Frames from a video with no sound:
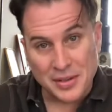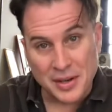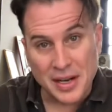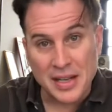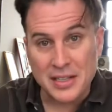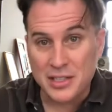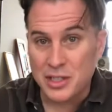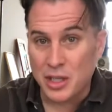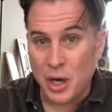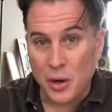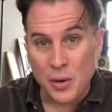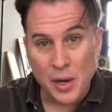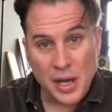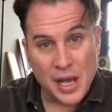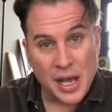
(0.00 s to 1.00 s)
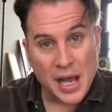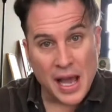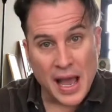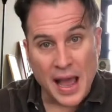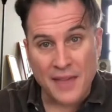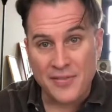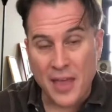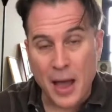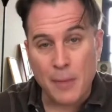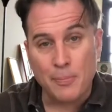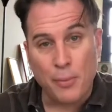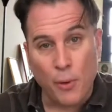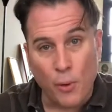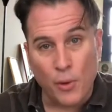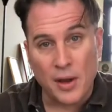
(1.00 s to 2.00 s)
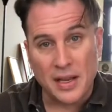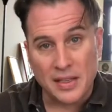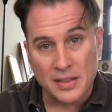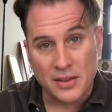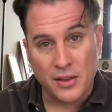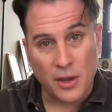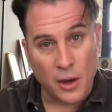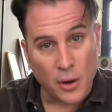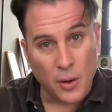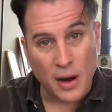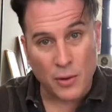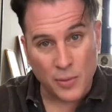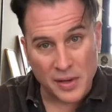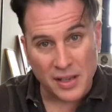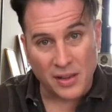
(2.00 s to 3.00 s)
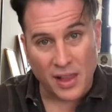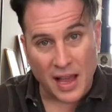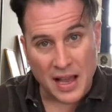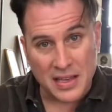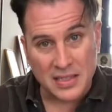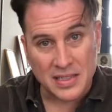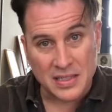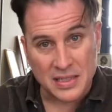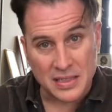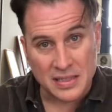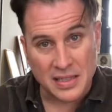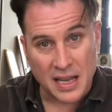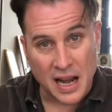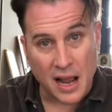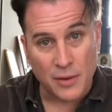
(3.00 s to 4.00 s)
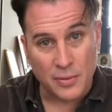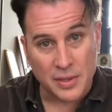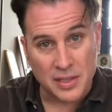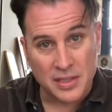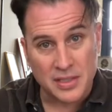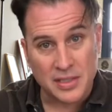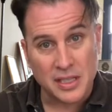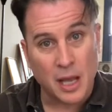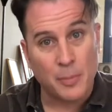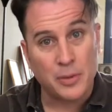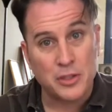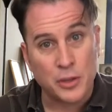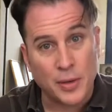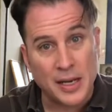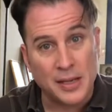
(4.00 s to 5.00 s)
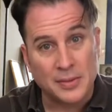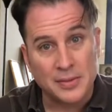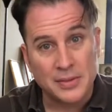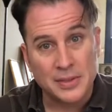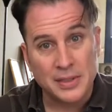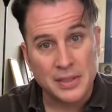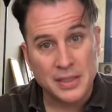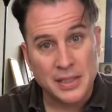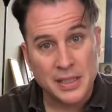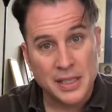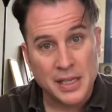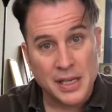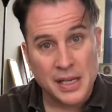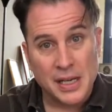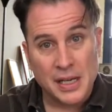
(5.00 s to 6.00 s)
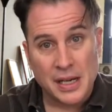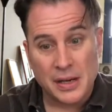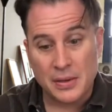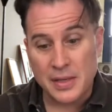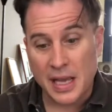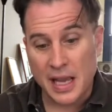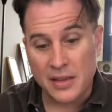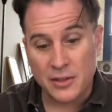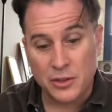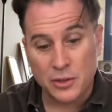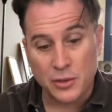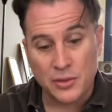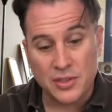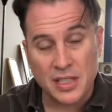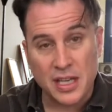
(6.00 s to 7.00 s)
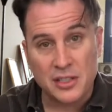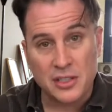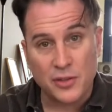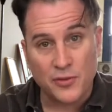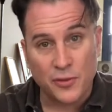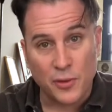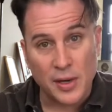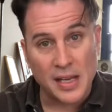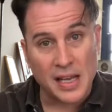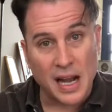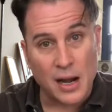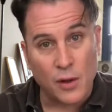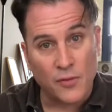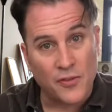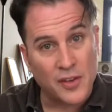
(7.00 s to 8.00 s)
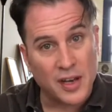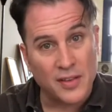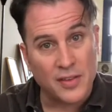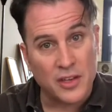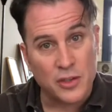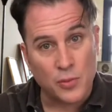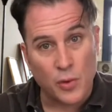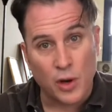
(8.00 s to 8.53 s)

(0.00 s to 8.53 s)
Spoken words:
right? So at that point, though, I realized that I was up a tree. Okay, the truth sets you free and I don't fit in this